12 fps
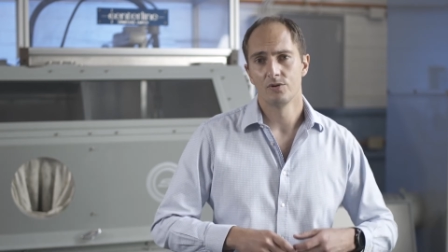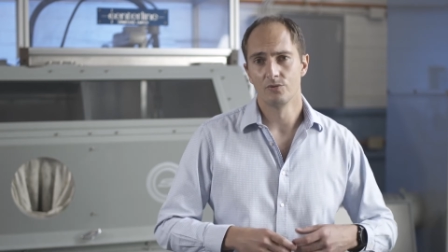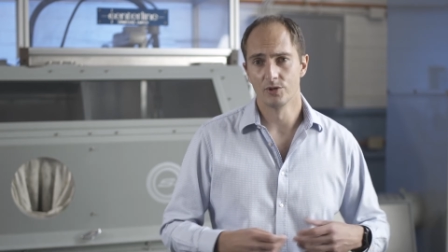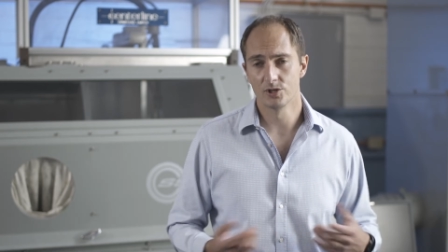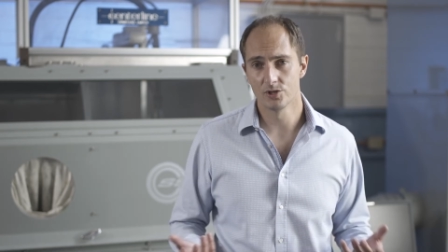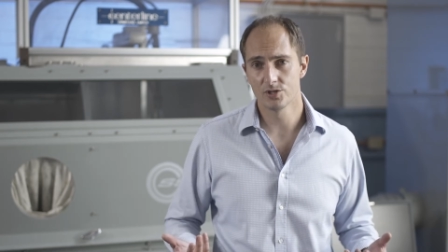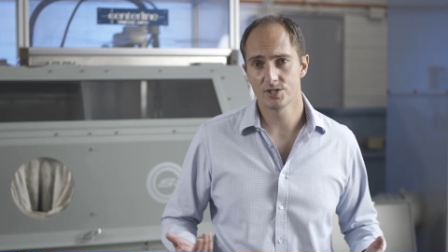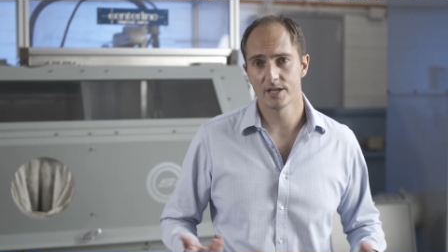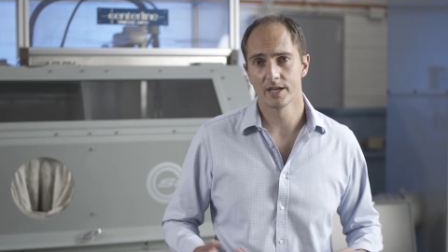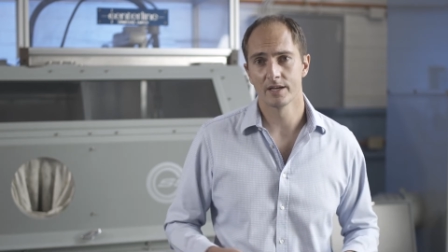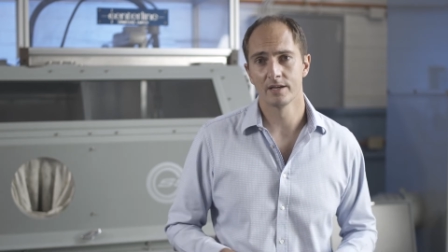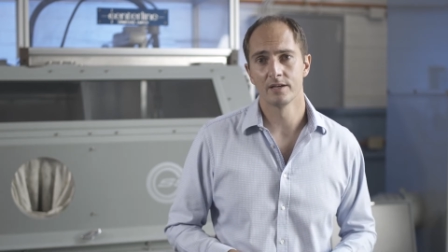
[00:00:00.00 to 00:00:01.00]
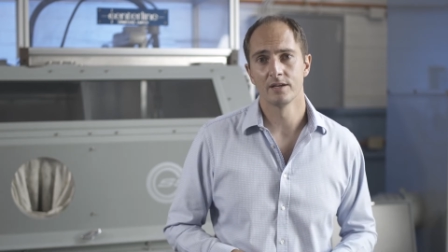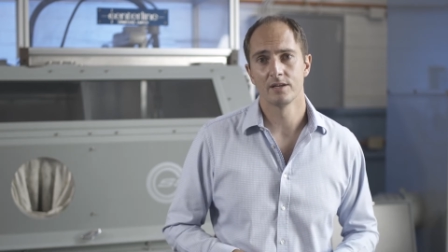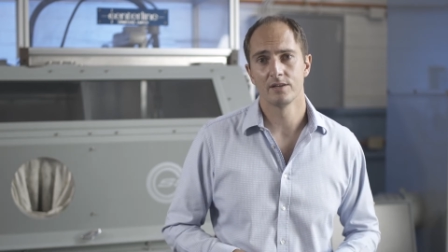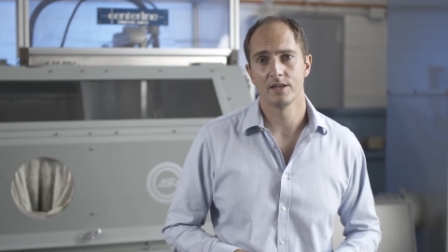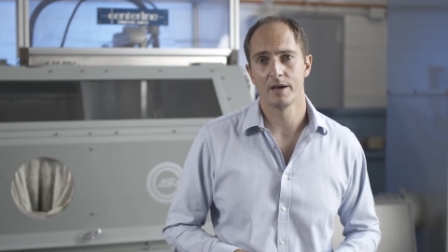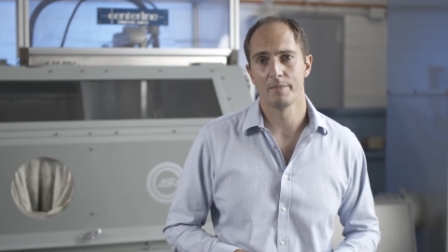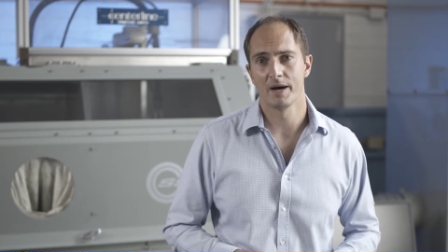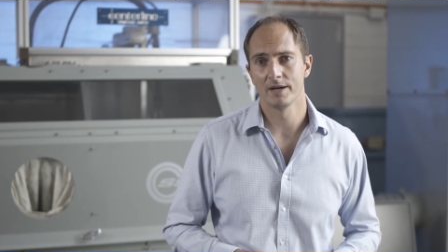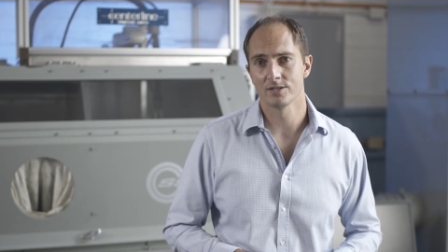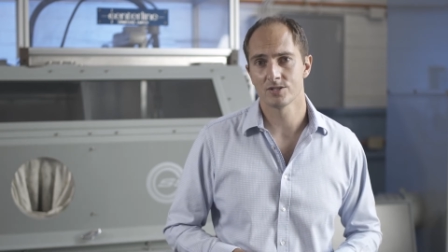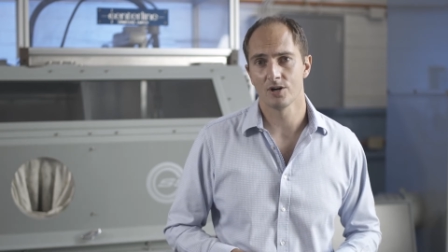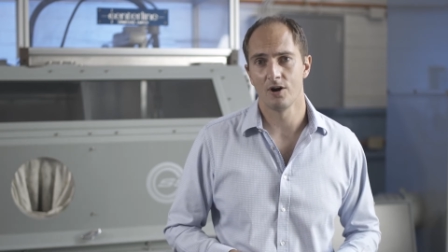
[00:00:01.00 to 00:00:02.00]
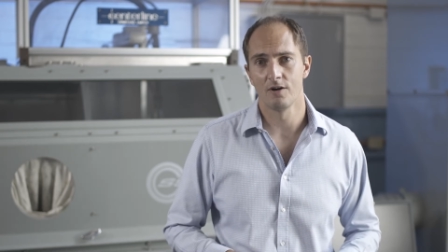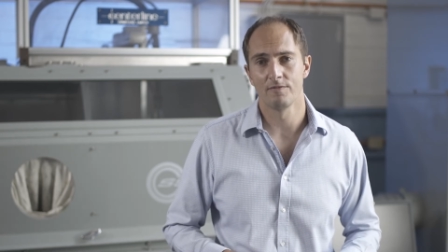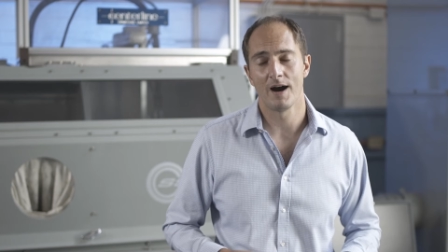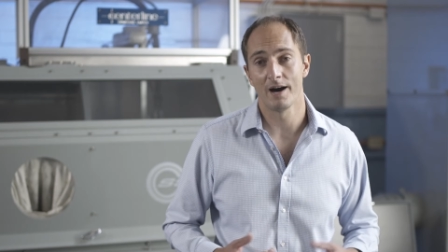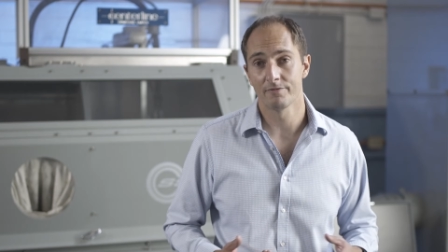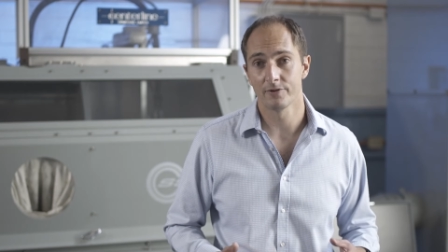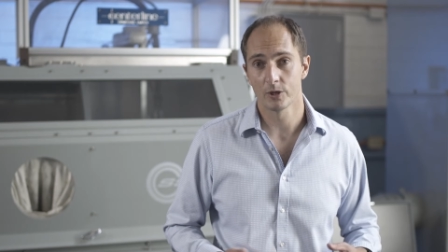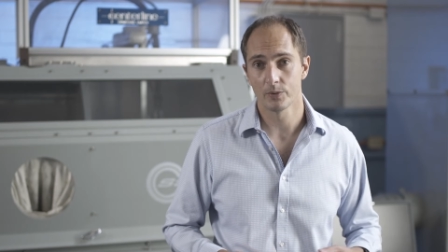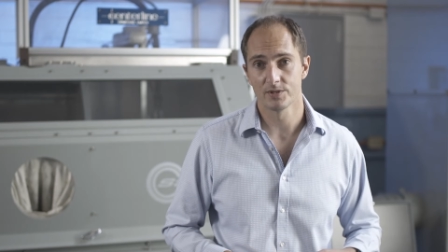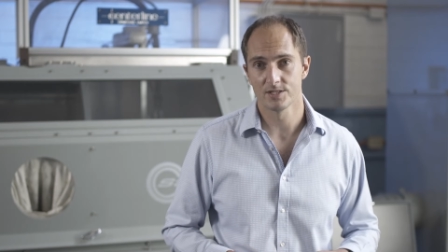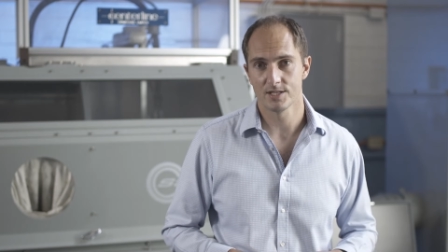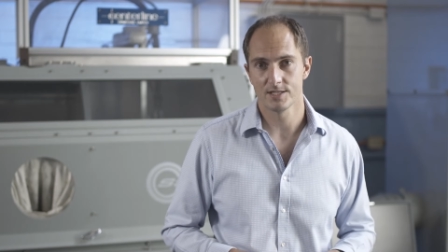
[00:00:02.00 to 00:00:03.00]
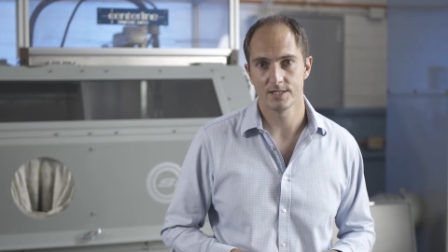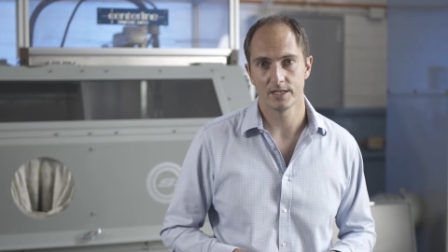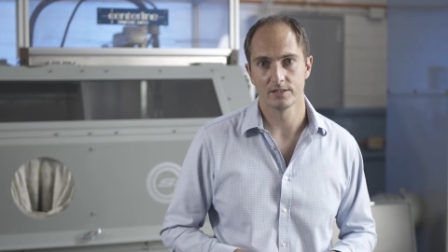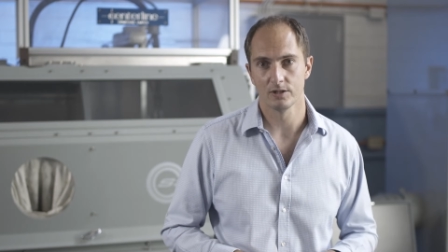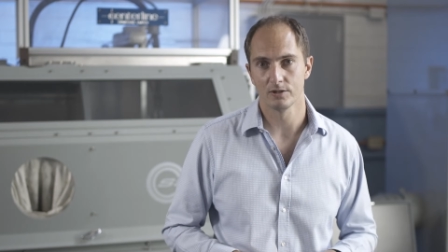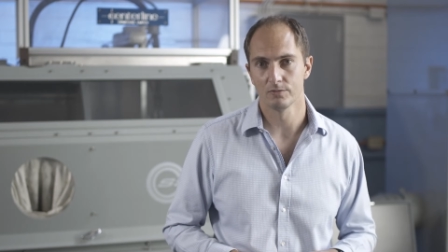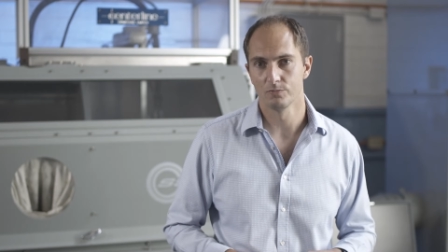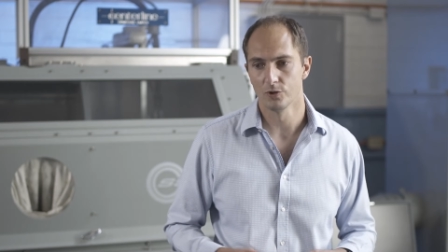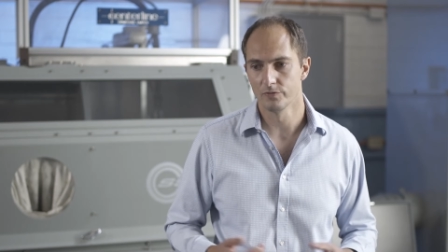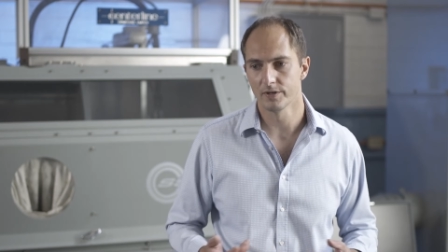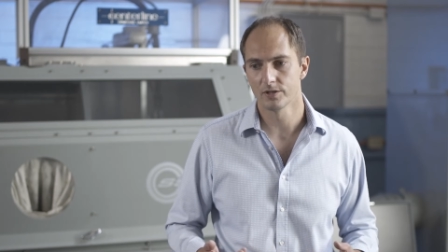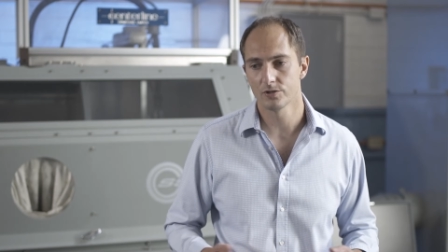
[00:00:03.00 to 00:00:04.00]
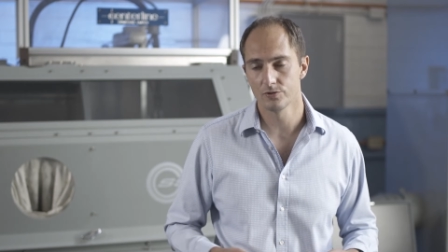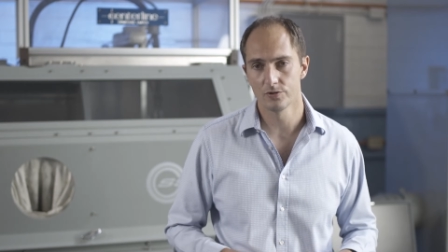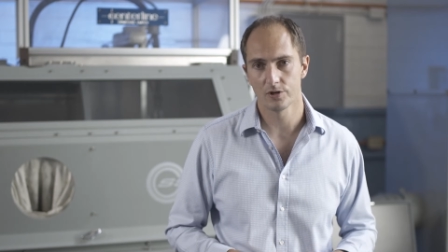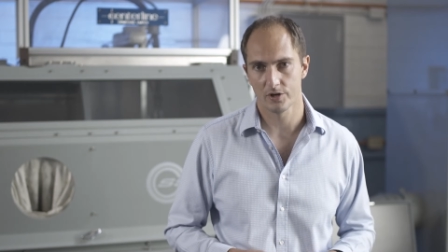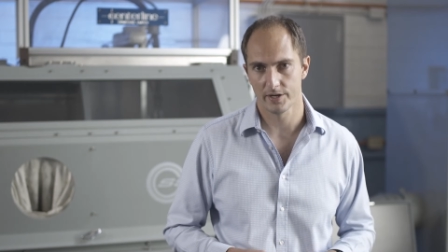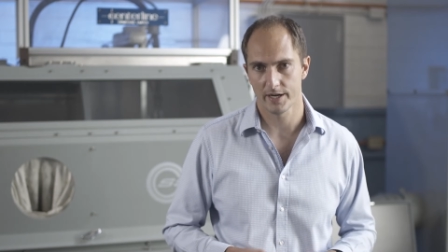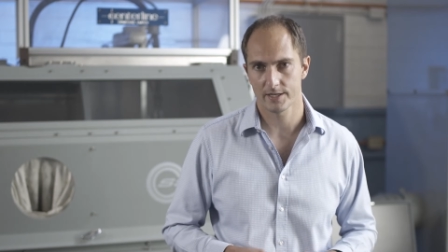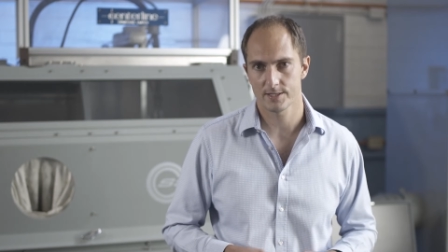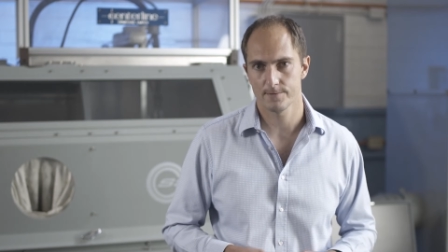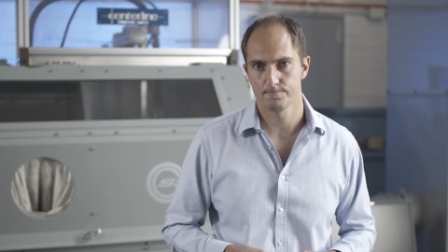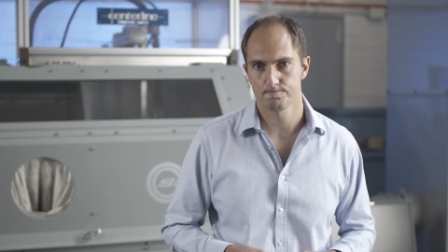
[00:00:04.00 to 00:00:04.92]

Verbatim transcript: reducing the amount of high frequency signal moving through the conductor.